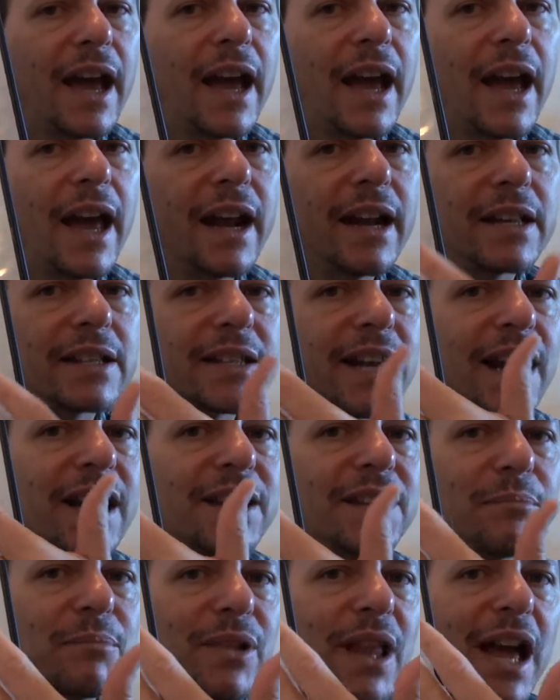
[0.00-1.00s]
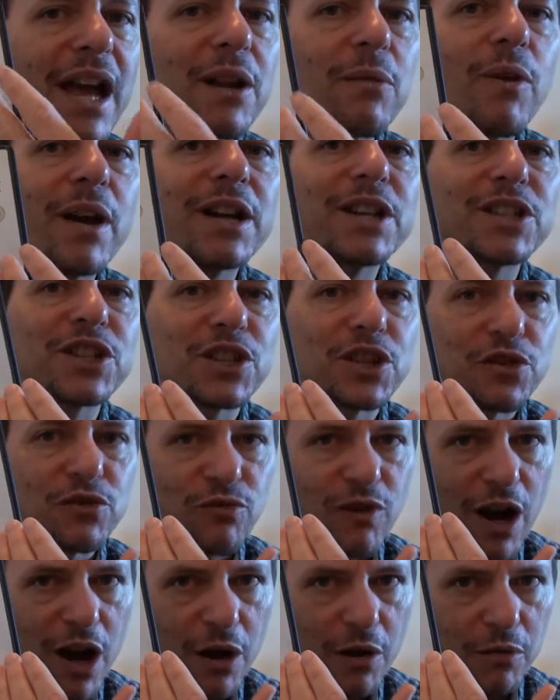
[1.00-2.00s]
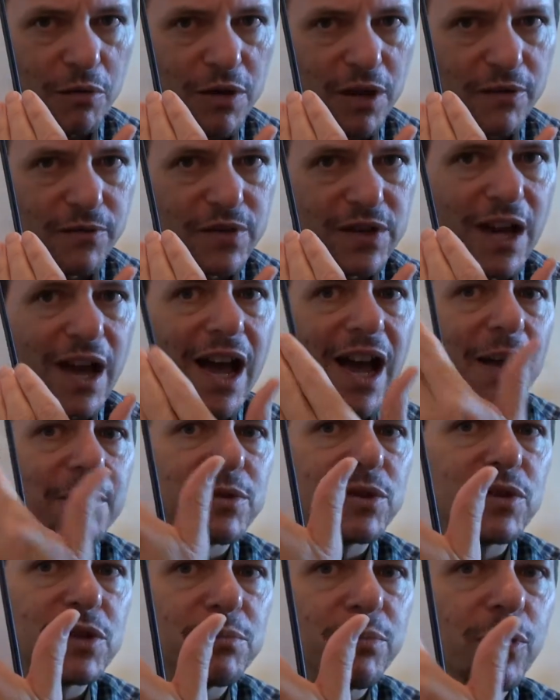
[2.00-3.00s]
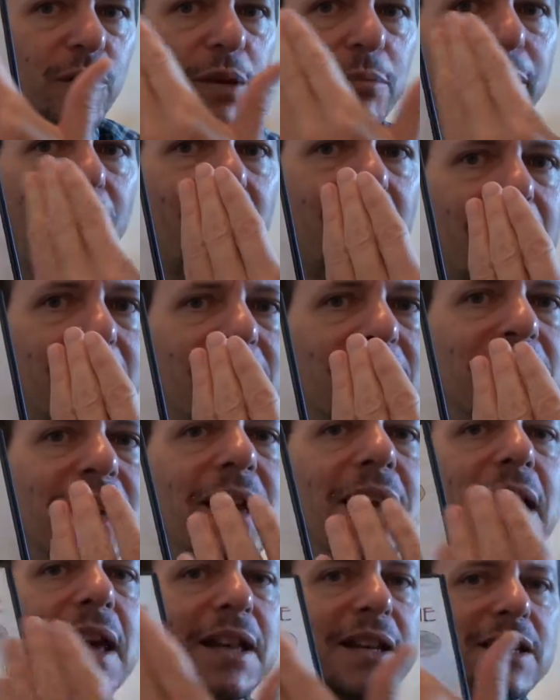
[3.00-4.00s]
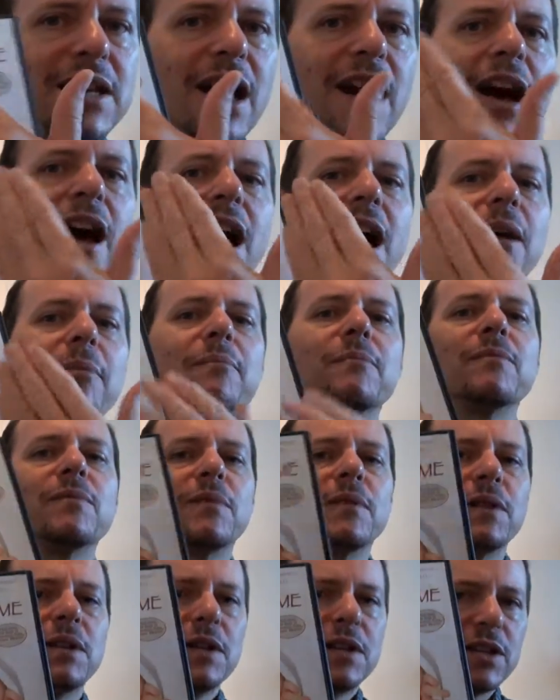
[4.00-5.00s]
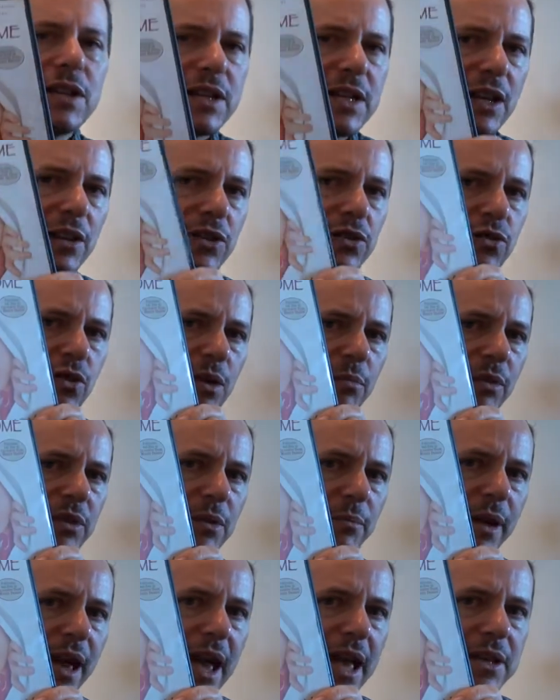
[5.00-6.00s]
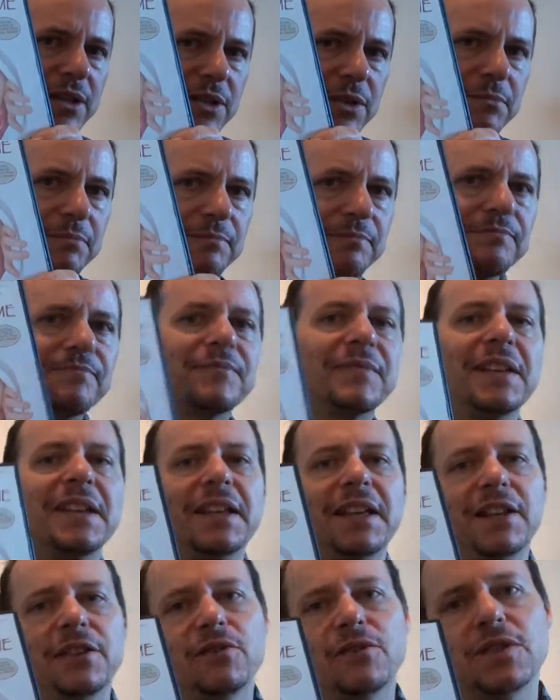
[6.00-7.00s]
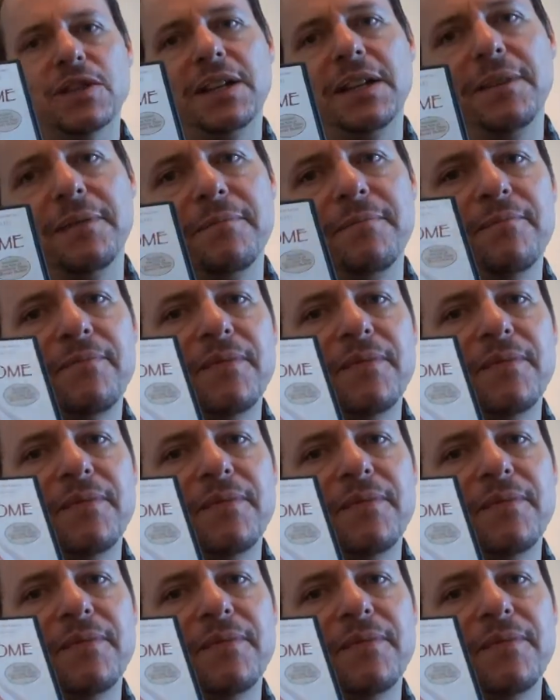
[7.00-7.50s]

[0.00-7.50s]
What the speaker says: And it's kind of the black and white is the shroud of time, so it's pulling back time to tell a story about the past. Interesting.